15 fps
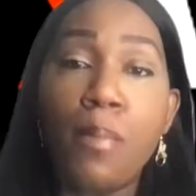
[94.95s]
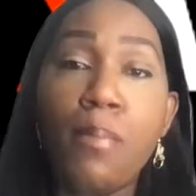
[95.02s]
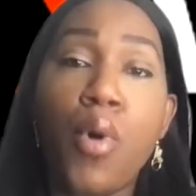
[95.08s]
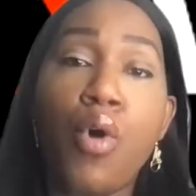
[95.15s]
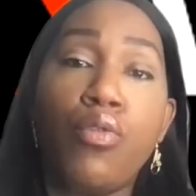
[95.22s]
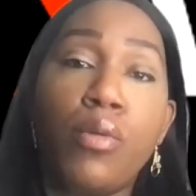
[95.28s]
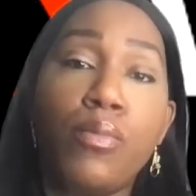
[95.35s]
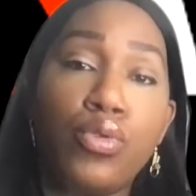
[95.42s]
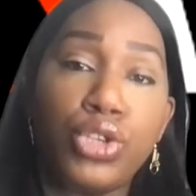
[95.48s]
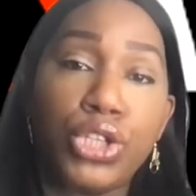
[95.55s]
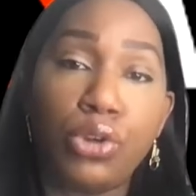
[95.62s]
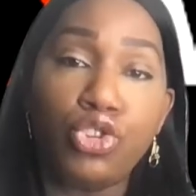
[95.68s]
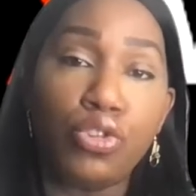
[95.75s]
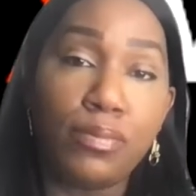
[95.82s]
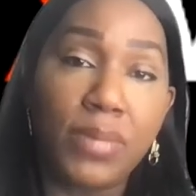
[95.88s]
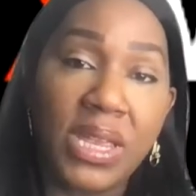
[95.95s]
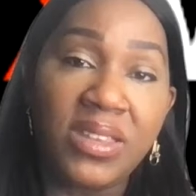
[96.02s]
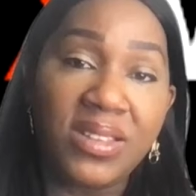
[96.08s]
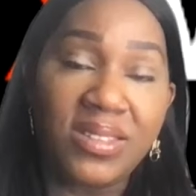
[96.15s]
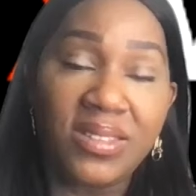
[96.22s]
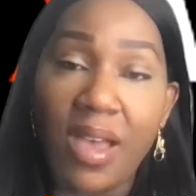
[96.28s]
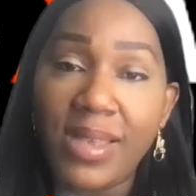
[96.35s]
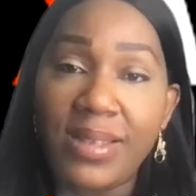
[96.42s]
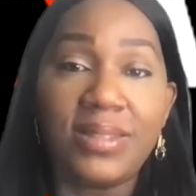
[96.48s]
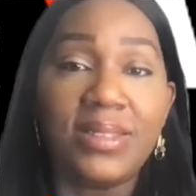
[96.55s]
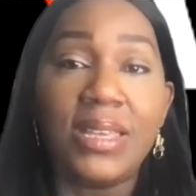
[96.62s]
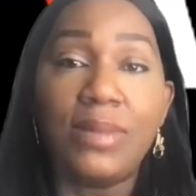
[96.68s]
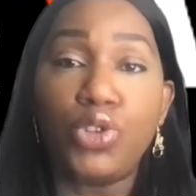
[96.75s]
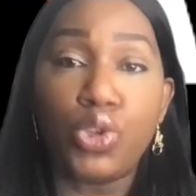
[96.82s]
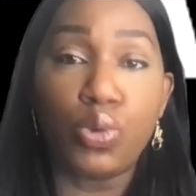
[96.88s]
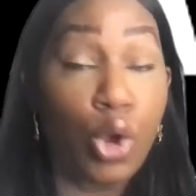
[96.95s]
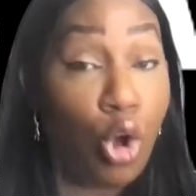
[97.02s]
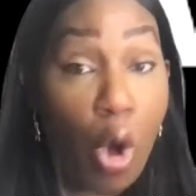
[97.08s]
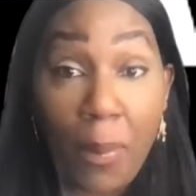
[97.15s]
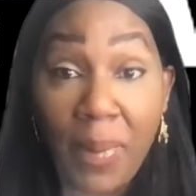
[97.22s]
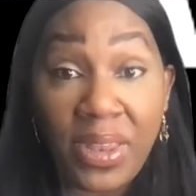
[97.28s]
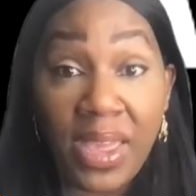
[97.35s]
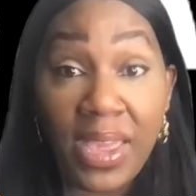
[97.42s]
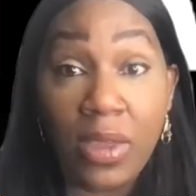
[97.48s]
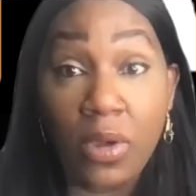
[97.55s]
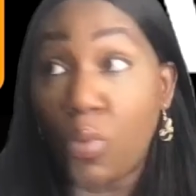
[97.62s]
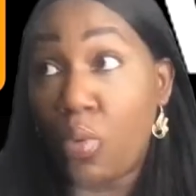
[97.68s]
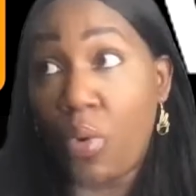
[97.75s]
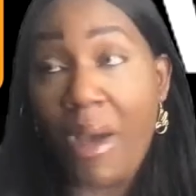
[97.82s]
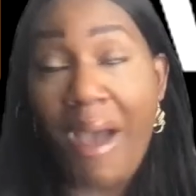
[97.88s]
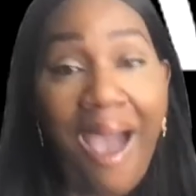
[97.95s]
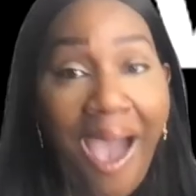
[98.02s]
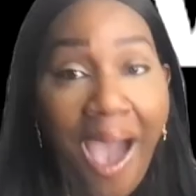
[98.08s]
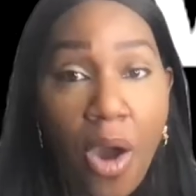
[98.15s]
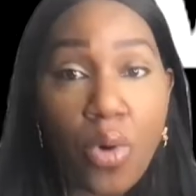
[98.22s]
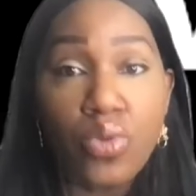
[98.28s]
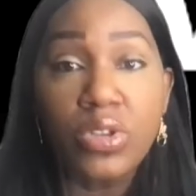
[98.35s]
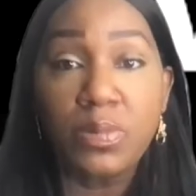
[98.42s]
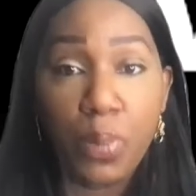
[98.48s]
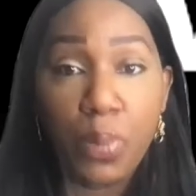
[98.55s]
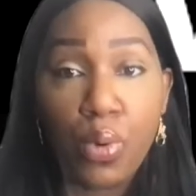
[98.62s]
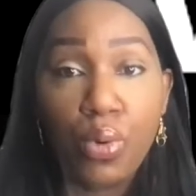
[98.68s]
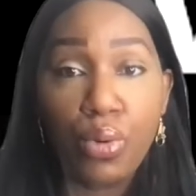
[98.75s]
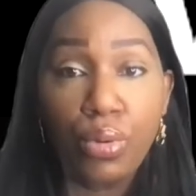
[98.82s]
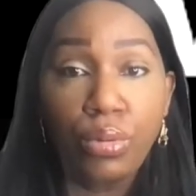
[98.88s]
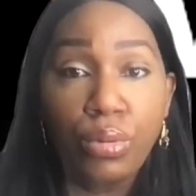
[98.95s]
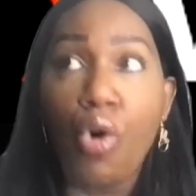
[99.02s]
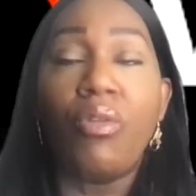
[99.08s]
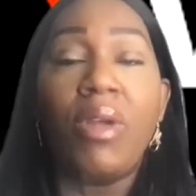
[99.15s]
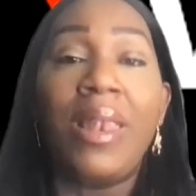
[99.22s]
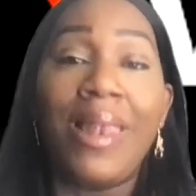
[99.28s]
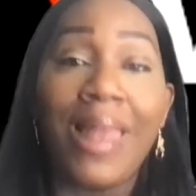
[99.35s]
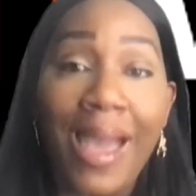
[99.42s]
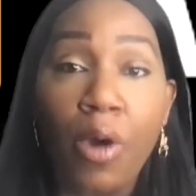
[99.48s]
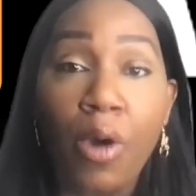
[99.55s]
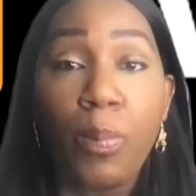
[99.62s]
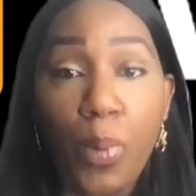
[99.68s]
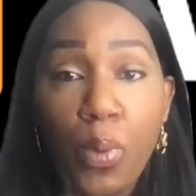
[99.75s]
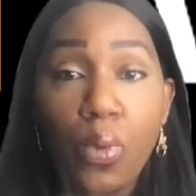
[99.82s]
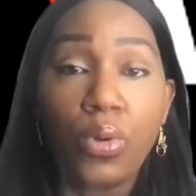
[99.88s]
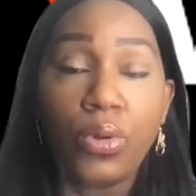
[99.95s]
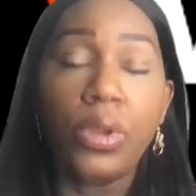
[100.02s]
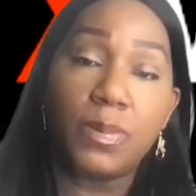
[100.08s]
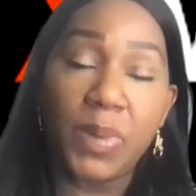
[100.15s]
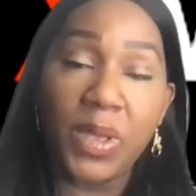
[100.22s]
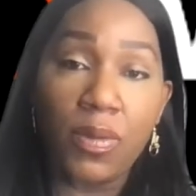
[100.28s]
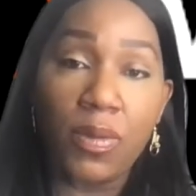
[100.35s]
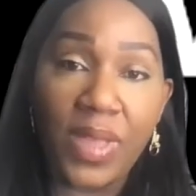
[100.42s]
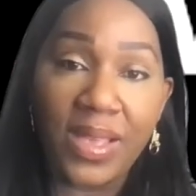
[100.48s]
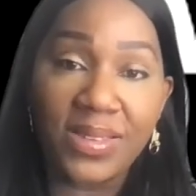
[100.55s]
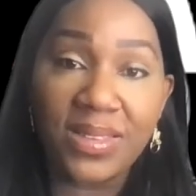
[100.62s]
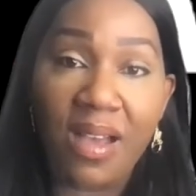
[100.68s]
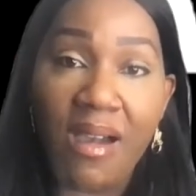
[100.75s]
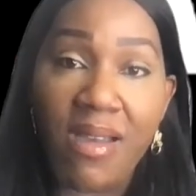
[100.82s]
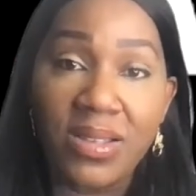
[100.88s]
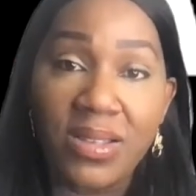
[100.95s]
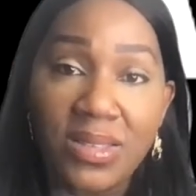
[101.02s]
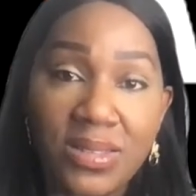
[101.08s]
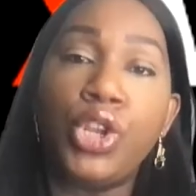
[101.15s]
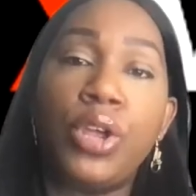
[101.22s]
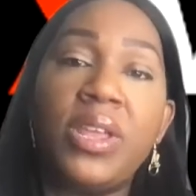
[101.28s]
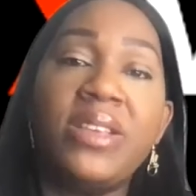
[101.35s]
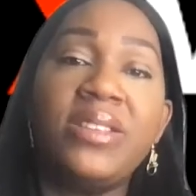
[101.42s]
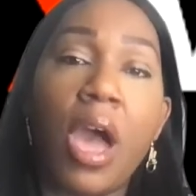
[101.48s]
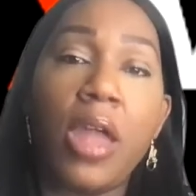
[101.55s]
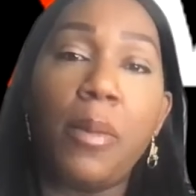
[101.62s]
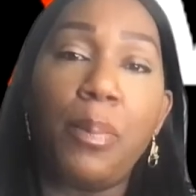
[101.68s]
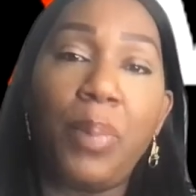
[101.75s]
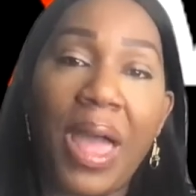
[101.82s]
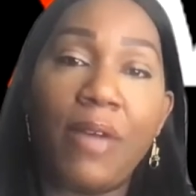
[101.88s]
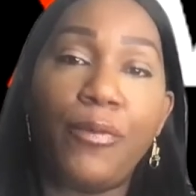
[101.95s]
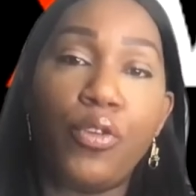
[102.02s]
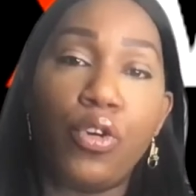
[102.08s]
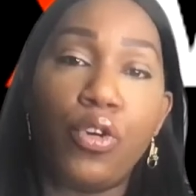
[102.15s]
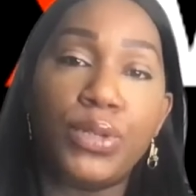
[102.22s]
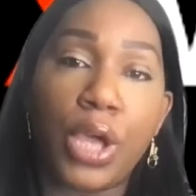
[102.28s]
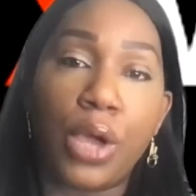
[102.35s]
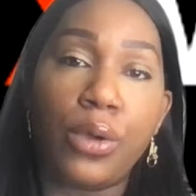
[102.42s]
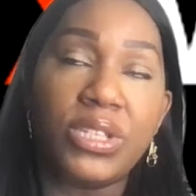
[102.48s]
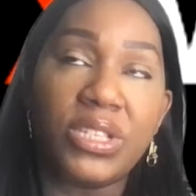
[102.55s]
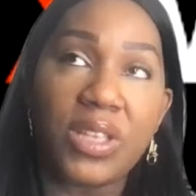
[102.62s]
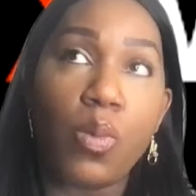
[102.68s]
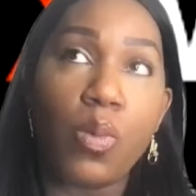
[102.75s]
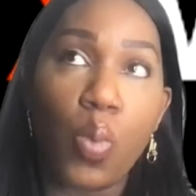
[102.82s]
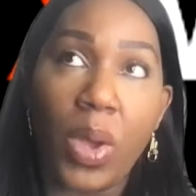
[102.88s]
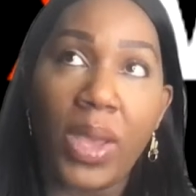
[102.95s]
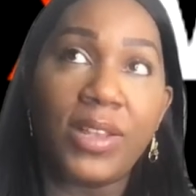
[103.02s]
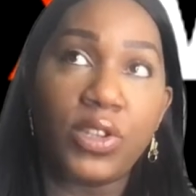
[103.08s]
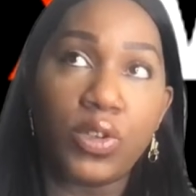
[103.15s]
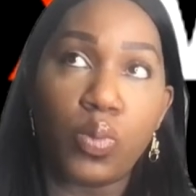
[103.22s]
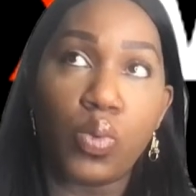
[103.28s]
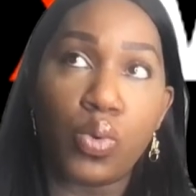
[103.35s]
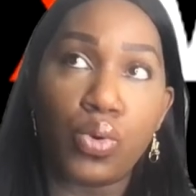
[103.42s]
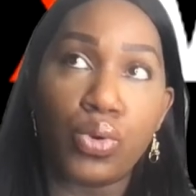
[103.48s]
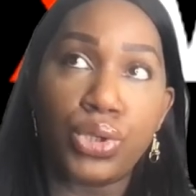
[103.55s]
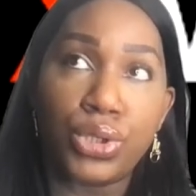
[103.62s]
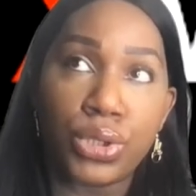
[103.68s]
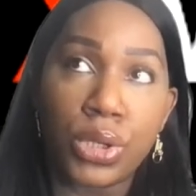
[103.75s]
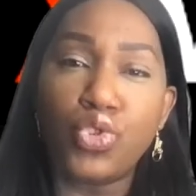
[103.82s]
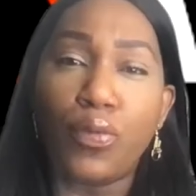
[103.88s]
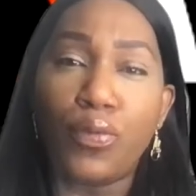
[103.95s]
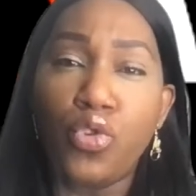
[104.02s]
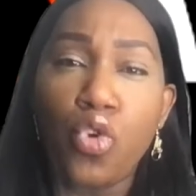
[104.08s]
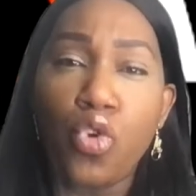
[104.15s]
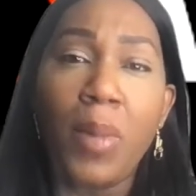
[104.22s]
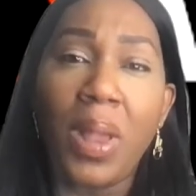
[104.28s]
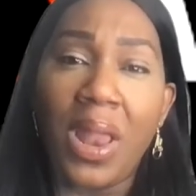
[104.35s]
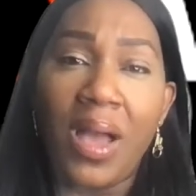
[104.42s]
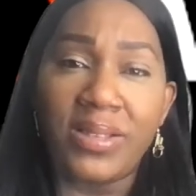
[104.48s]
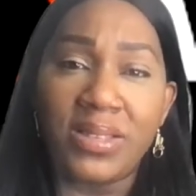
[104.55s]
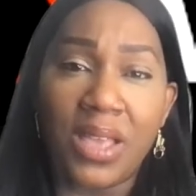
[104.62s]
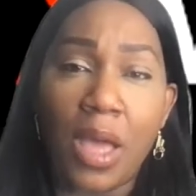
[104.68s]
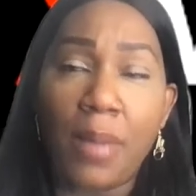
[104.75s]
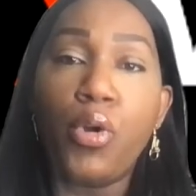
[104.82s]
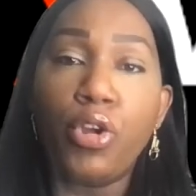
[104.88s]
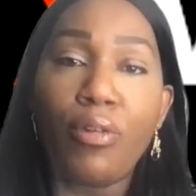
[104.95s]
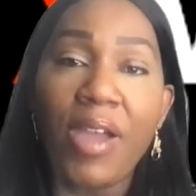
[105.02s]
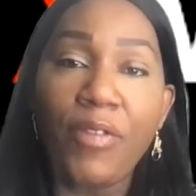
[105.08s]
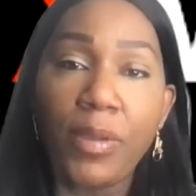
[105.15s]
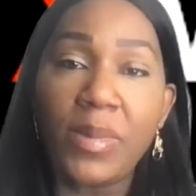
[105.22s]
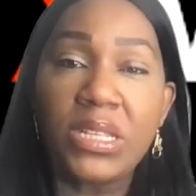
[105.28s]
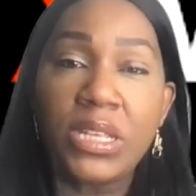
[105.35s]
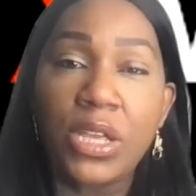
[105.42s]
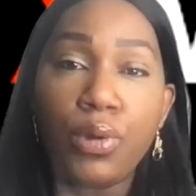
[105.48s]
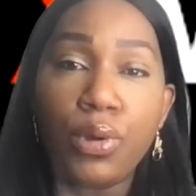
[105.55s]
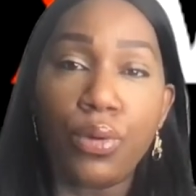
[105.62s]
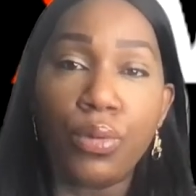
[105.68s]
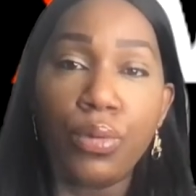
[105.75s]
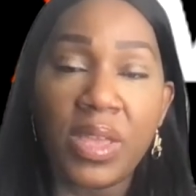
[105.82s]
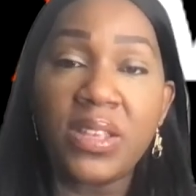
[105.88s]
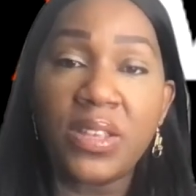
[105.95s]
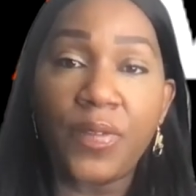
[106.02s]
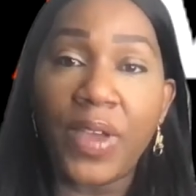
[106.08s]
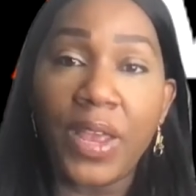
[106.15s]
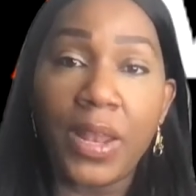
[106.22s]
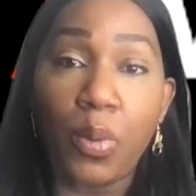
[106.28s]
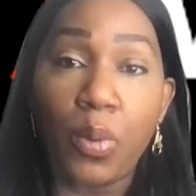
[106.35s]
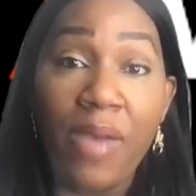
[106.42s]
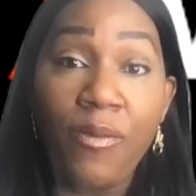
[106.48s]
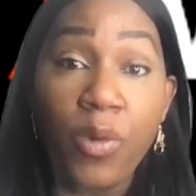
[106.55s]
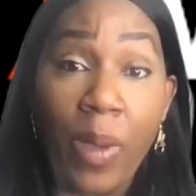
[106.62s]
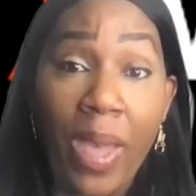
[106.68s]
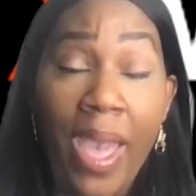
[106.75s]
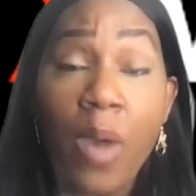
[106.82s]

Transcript: More and more social media sites seem to accommodate or house porn or allow porn to be on their sites. You know, these kind of platforms go some way towards sort of normalizing it. Pornographic material is available everywhere.